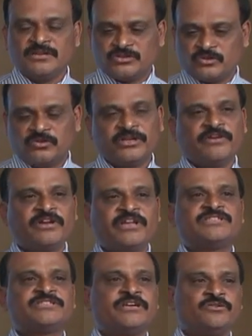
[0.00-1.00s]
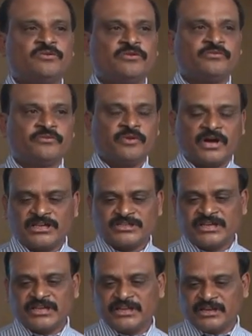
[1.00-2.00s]
So never hesitate to ask
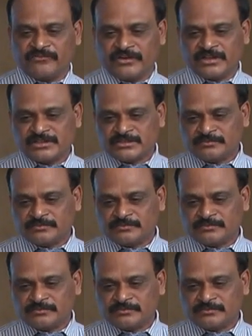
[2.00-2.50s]
any referrals.